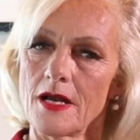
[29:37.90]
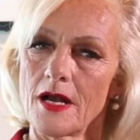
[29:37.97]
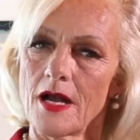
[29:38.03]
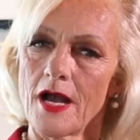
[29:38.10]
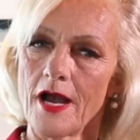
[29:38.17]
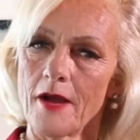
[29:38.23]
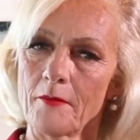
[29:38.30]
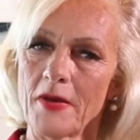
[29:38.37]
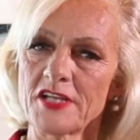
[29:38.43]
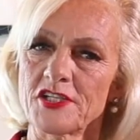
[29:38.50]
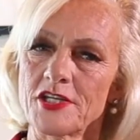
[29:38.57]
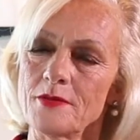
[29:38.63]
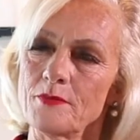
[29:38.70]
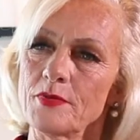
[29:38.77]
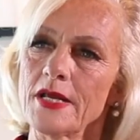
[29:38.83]
My
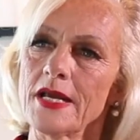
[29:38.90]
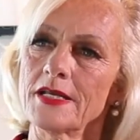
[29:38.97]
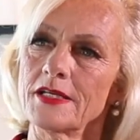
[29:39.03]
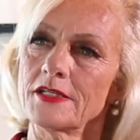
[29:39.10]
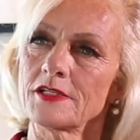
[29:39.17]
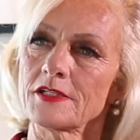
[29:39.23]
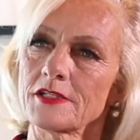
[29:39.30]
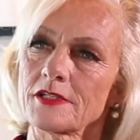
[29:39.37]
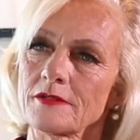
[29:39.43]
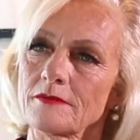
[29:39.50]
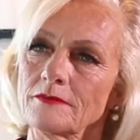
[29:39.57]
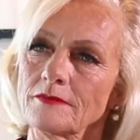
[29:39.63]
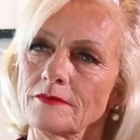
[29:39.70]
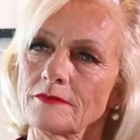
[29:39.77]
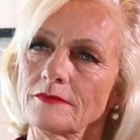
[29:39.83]
CPAs,
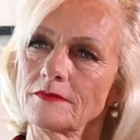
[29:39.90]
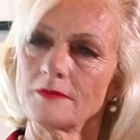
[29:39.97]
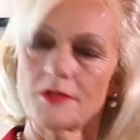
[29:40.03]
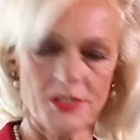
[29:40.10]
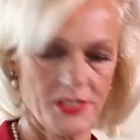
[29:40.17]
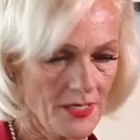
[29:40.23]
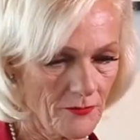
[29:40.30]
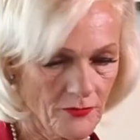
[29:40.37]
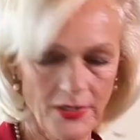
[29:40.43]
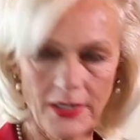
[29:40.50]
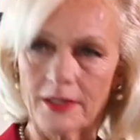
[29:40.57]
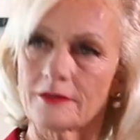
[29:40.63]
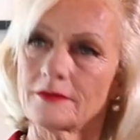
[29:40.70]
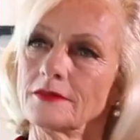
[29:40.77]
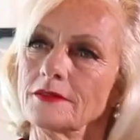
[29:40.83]
same thing.
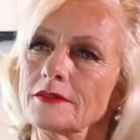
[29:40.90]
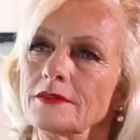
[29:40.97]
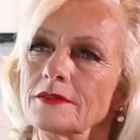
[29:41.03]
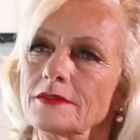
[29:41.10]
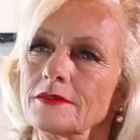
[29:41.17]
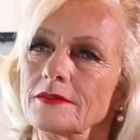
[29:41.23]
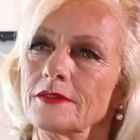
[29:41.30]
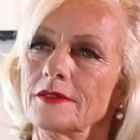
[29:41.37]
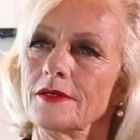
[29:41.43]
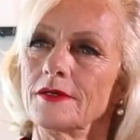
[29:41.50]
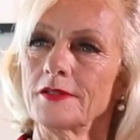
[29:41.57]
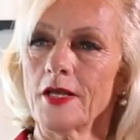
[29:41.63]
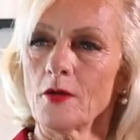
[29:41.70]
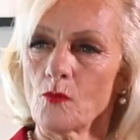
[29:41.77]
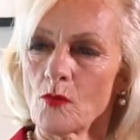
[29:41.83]

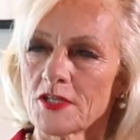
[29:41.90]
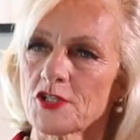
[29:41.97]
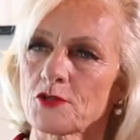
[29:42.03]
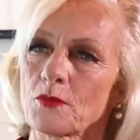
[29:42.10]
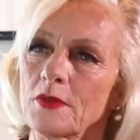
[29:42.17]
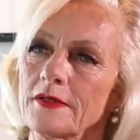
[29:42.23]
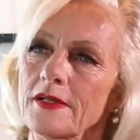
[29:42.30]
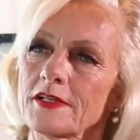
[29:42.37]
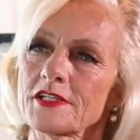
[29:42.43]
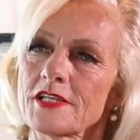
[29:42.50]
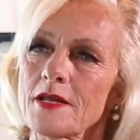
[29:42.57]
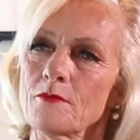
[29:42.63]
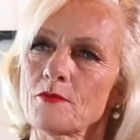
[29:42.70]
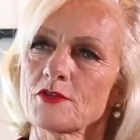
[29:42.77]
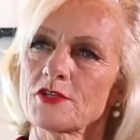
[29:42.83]
They once were in that
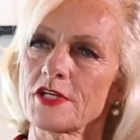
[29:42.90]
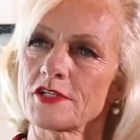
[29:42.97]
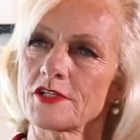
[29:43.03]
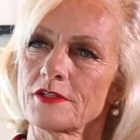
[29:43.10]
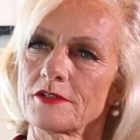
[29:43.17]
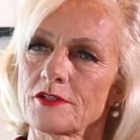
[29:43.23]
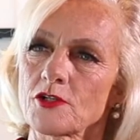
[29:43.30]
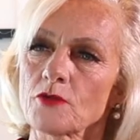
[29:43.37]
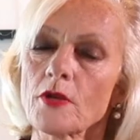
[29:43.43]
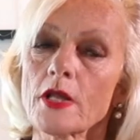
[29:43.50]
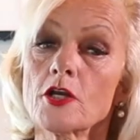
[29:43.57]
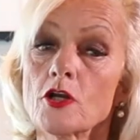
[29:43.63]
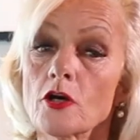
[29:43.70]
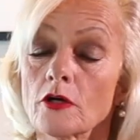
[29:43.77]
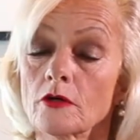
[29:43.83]
same position, so they
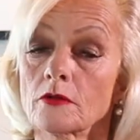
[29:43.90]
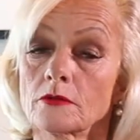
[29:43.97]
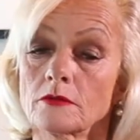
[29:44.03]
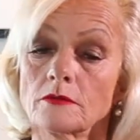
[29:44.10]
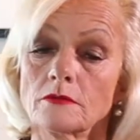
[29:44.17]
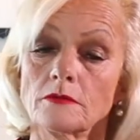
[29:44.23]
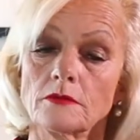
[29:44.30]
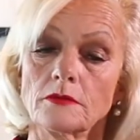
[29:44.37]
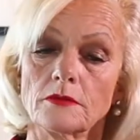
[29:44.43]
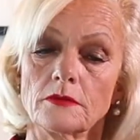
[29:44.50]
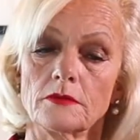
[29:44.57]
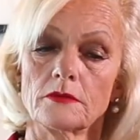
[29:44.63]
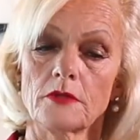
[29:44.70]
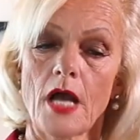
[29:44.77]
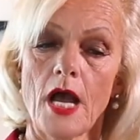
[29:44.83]
know
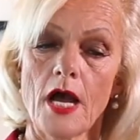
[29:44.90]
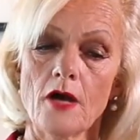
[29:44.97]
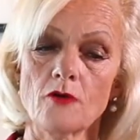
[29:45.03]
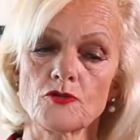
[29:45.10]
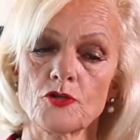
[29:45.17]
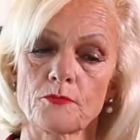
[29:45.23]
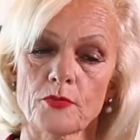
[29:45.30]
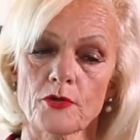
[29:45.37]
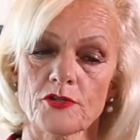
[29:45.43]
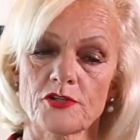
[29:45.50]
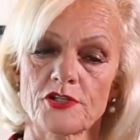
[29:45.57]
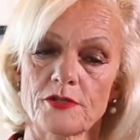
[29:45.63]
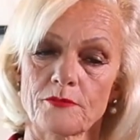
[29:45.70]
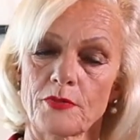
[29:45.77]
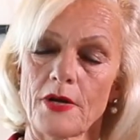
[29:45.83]
how to
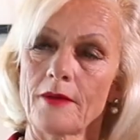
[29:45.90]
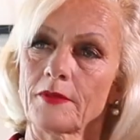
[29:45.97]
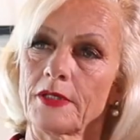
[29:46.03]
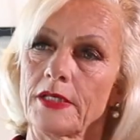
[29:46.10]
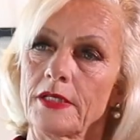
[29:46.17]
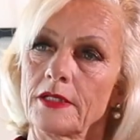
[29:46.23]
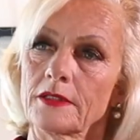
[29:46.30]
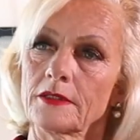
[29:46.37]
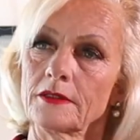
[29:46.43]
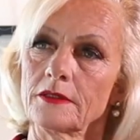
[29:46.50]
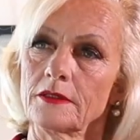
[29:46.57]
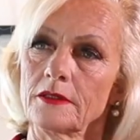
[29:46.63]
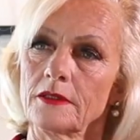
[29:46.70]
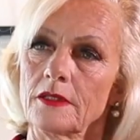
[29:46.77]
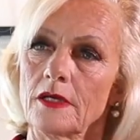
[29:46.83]
purchase a property here,
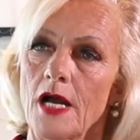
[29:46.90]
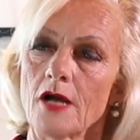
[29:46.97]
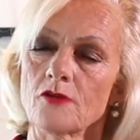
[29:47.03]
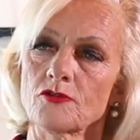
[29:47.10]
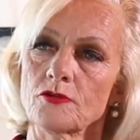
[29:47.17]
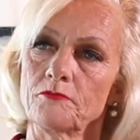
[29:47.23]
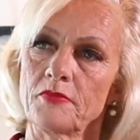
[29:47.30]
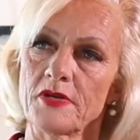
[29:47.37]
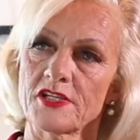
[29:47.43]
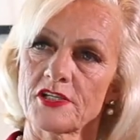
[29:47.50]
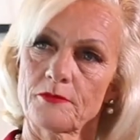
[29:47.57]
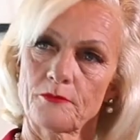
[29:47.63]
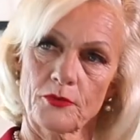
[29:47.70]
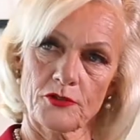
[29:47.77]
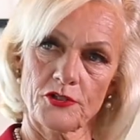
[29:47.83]
how to
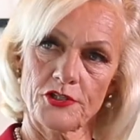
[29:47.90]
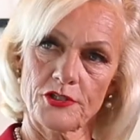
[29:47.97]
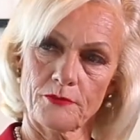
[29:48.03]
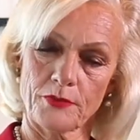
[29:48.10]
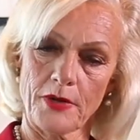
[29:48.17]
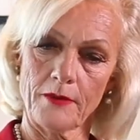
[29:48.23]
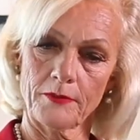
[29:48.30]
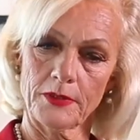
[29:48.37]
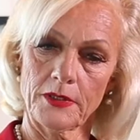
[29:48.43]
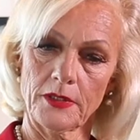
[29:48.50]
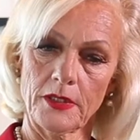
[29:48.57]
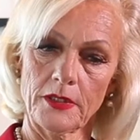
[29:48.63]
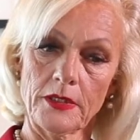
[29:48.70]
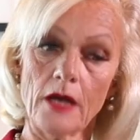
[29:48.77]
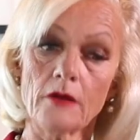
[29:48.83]
best purchase a property,
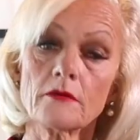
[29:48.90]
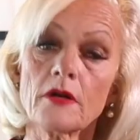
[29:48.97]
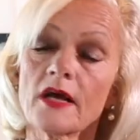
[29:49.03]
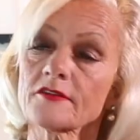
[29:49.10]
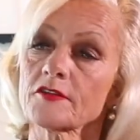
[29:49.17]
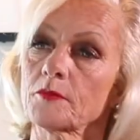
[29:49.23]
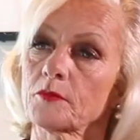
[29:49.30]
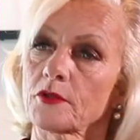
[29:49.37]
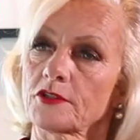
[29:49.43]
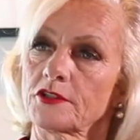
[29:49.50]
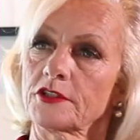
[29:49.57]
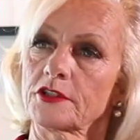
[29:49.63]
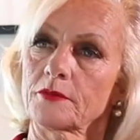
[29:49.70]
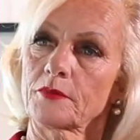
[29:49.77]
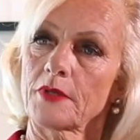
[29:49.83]
and how not to
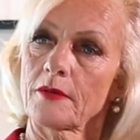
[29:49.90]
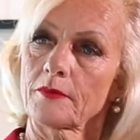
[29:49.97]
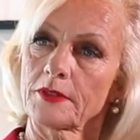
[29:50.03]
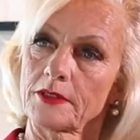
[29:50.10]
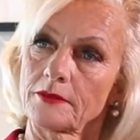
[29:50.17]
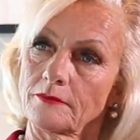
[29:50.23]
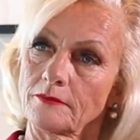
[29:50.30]
purchase a property.